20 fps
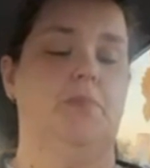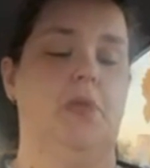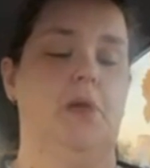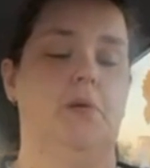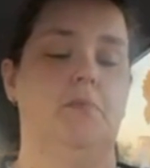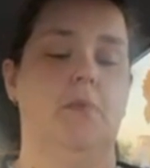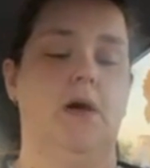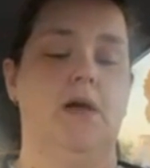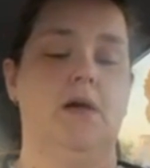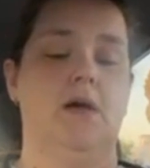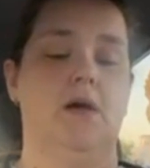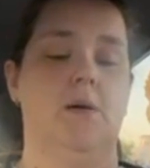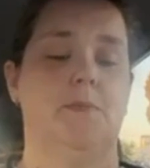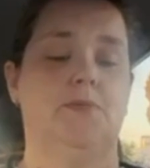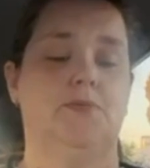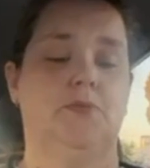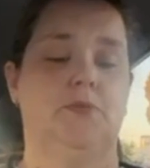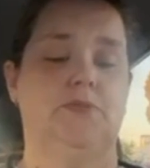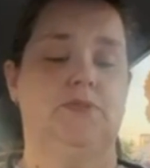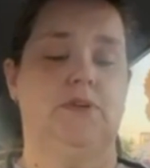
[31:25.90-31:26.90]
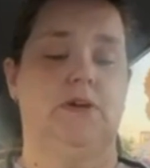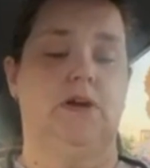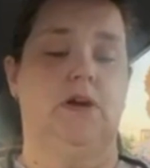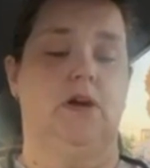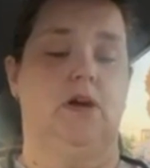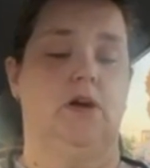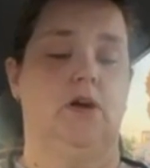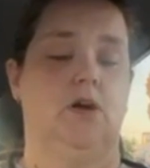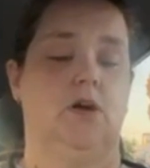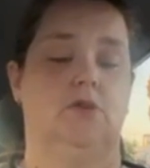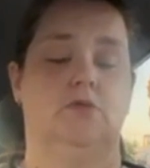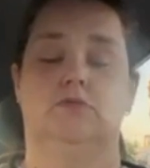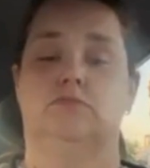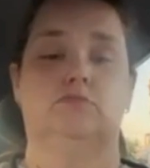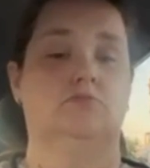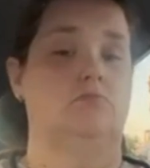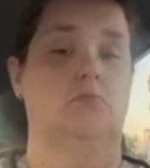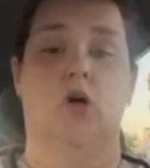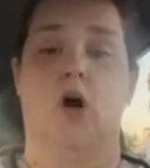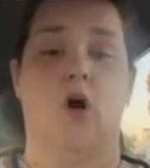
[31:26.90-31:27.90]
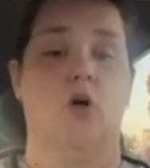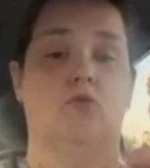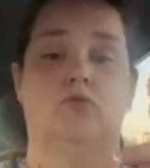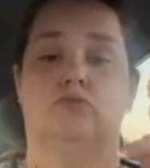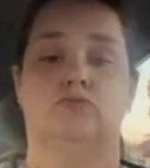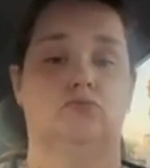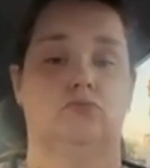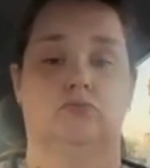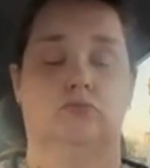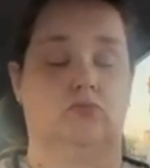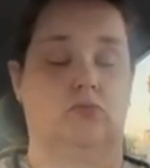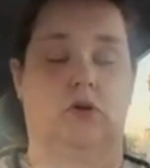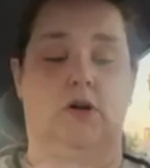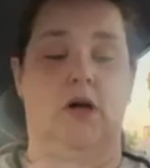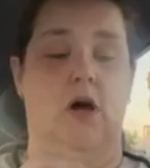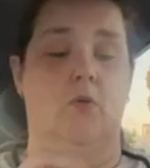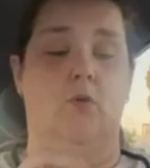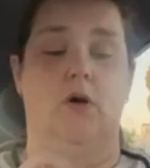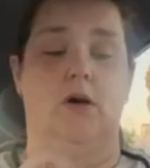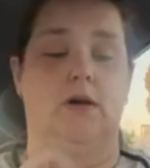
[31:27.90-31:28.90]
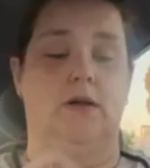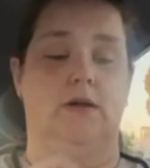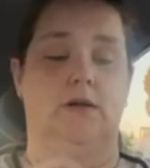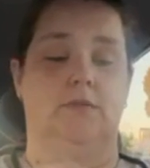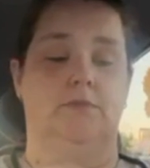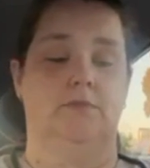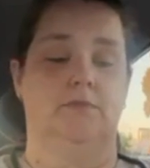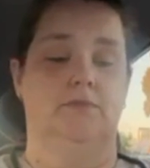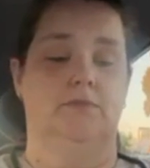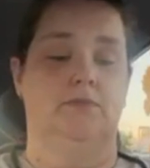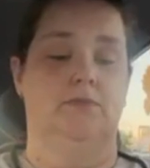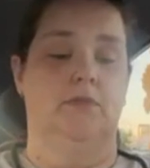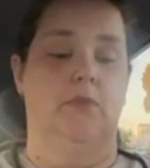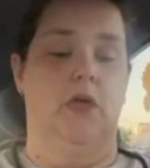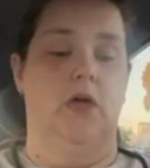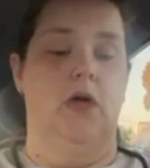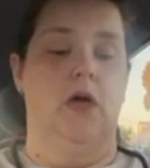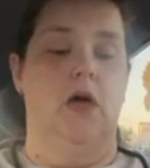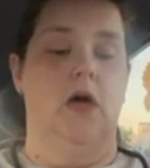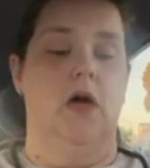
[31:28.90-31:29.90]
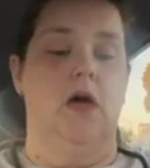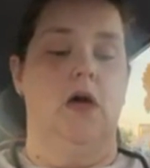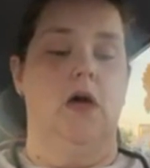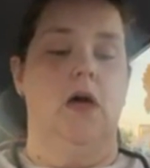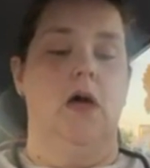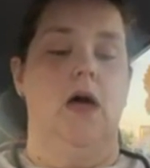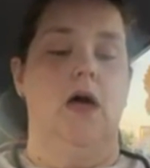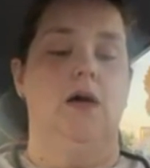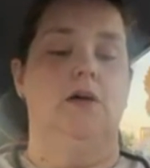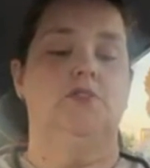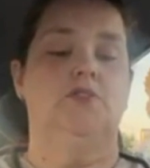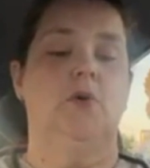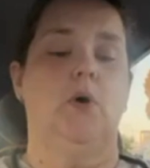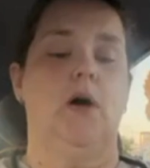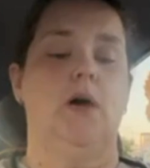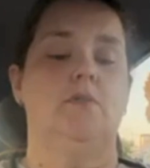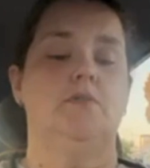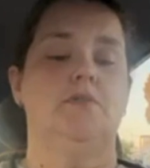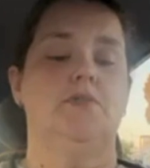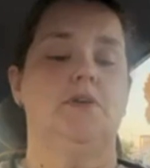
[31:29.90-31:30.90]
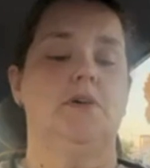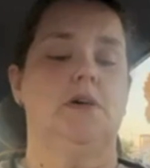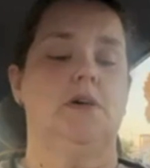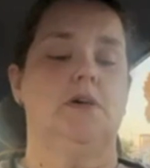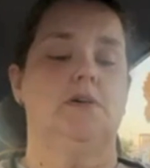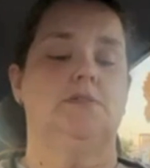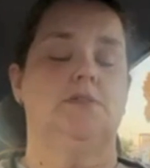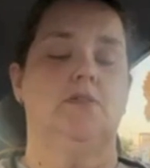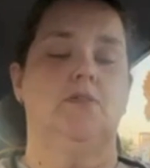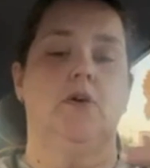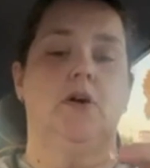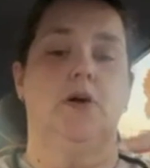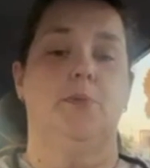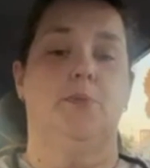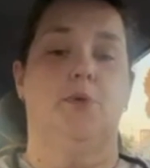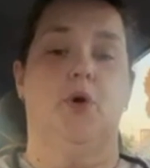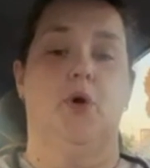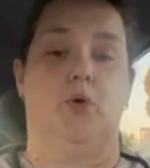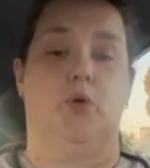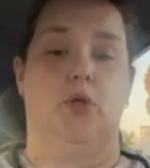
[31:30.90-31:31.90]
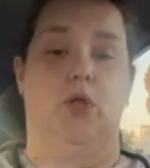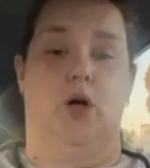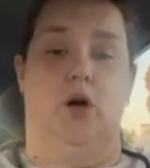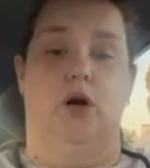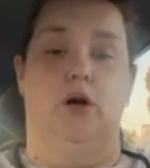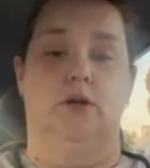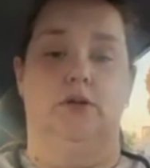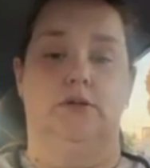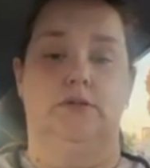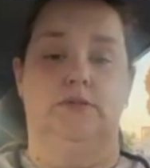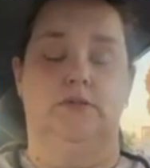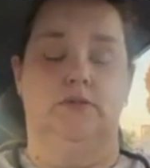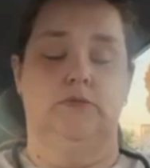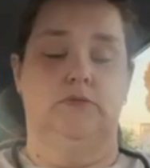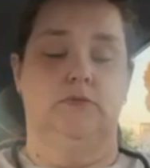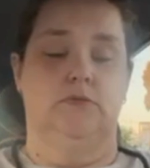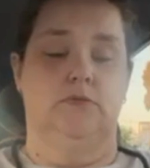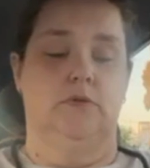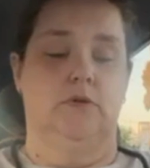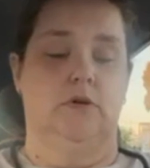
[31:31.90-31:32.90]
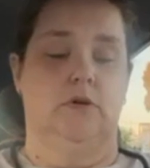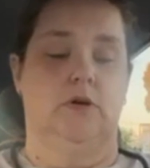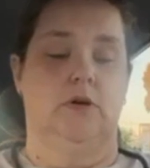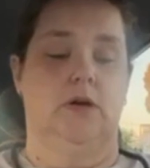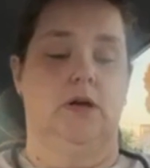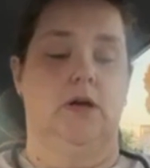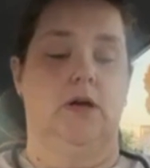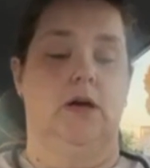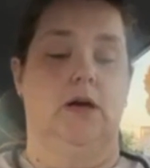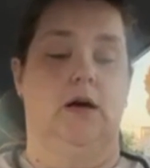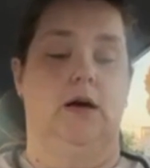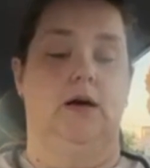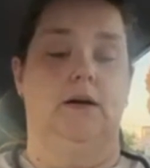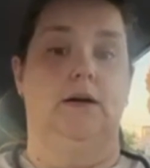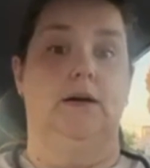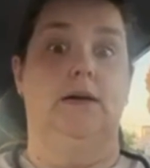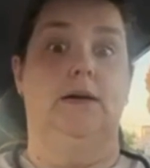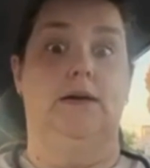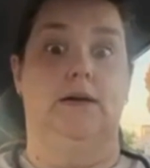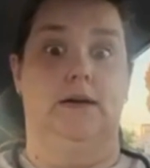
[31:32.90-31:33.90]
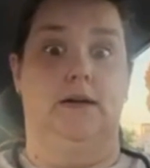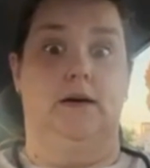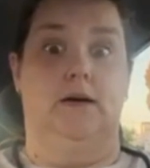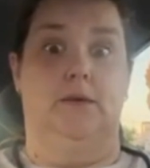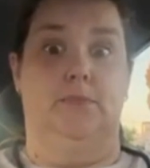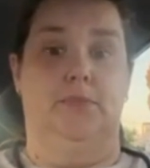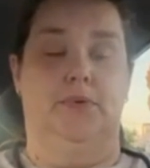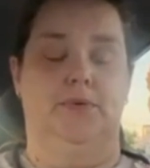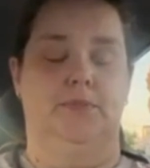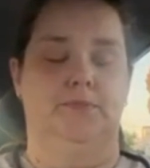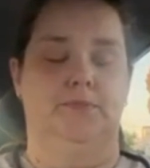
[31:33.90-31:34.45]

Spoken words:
My hips will sit here and go, no, we're not working. And so everything is a very prolonged get up.